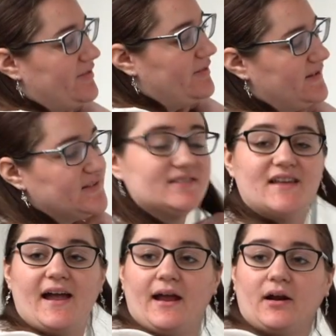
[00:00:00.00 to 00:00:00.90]
this is
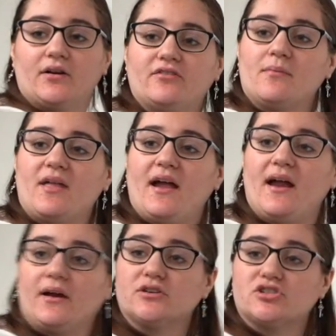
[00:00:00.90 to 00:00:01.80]
the air from the
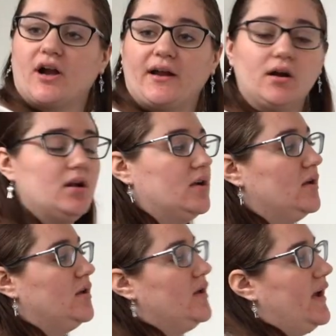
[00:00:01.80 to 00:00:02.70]
hairdryer,
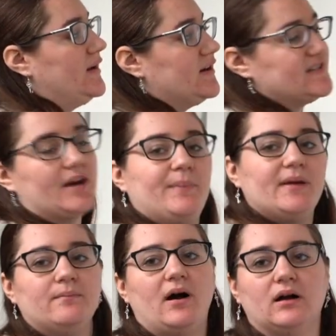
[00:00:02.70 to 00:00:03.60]
and here's our
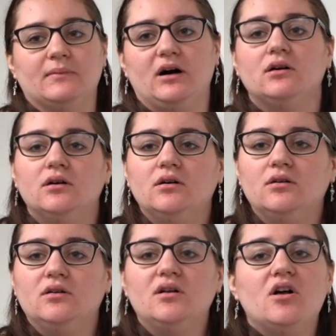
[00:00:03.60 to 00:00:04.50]
ping pong ball.
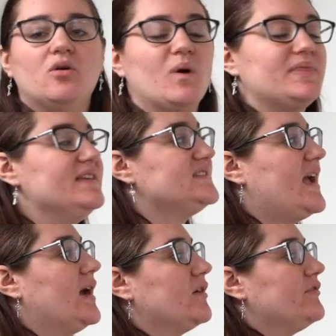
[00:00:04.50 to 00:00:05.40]
What this
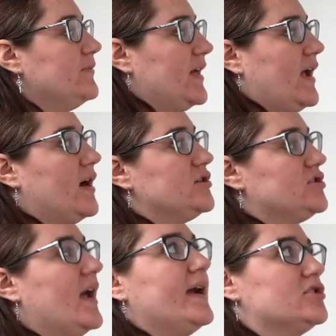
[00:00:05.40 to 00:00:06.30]
air from the
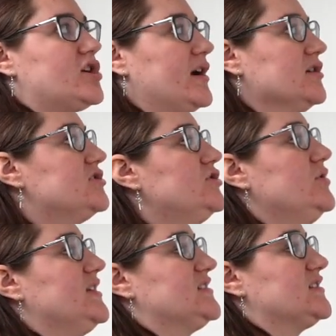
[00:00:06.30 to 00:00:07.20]
hairdryer is
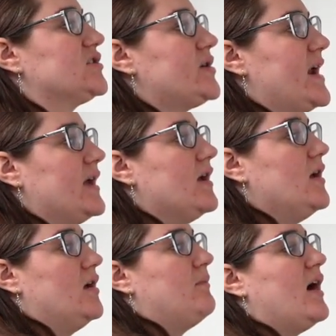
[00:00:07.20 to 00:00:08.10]
doing is it's creating
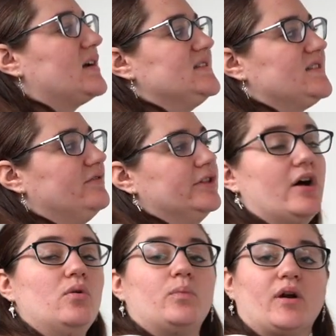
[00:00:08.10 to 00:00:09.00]
pockets of
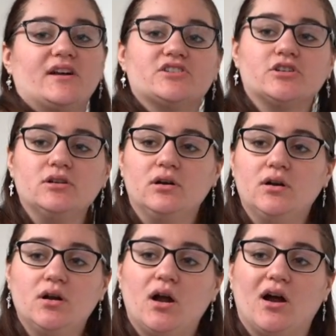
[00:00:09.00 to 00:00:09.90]
low pressure
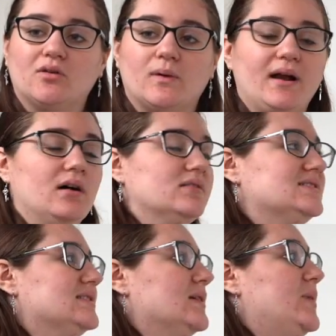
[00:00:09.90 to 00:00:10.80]

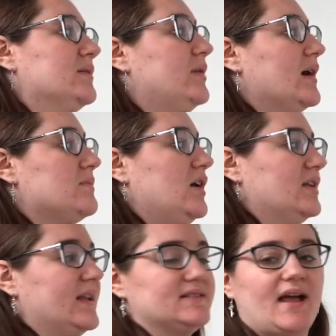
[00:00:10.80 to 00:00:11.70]
around the ping pong ball,
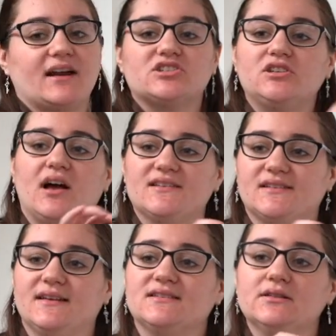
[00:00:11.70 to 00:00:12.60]
and it's actually
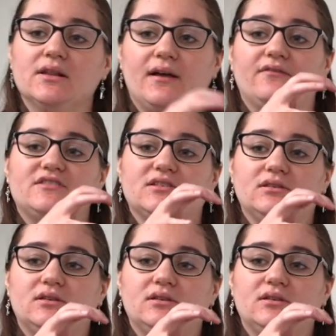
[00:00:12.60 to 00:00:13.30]
causing it to lift.